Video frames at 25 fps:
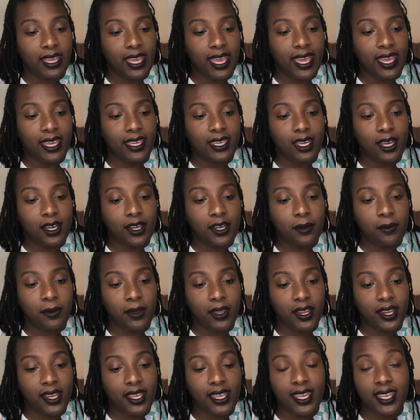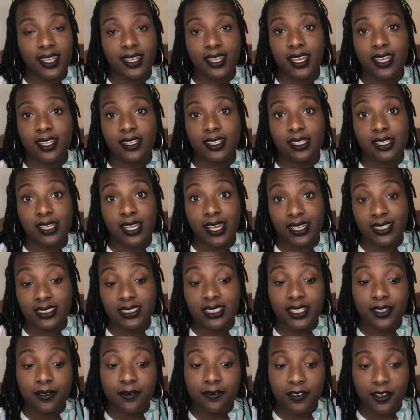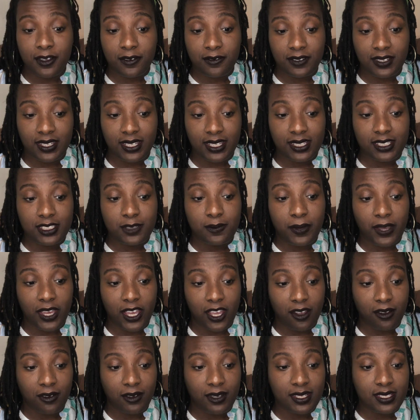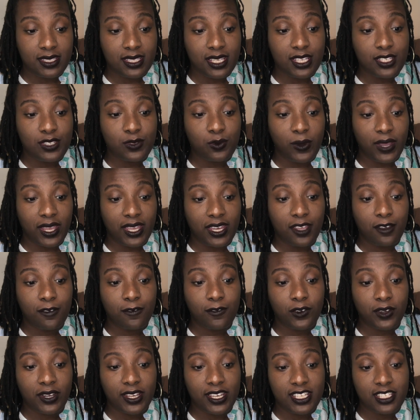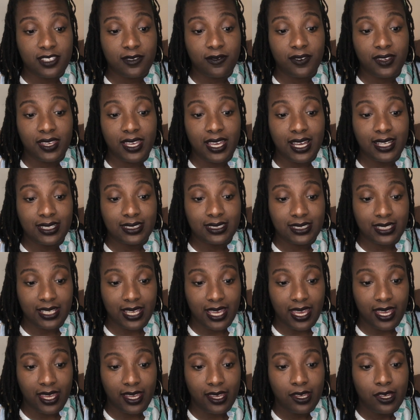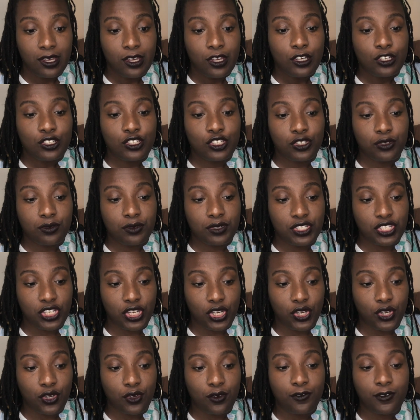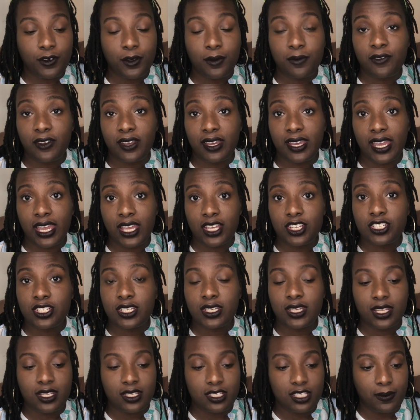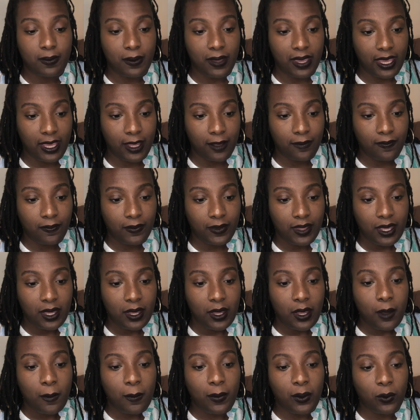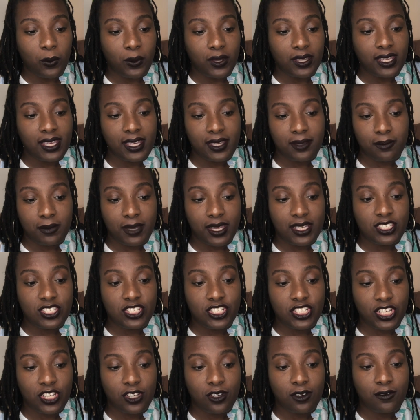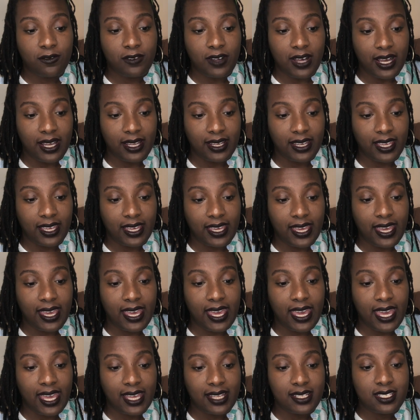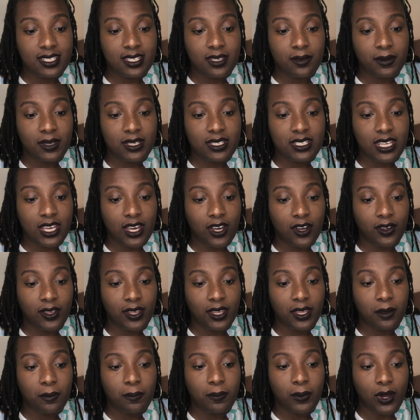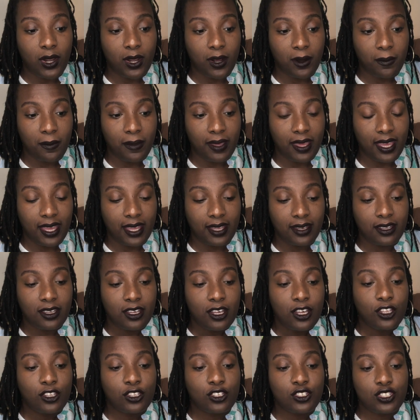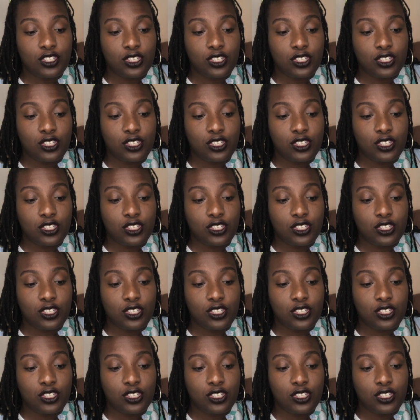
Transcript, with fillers: A young American in the nineteen fifties, Paris, is waiting for his fiancée to return from vacation in Spain. But when he meets Giovanni, a handsome Italian barman, the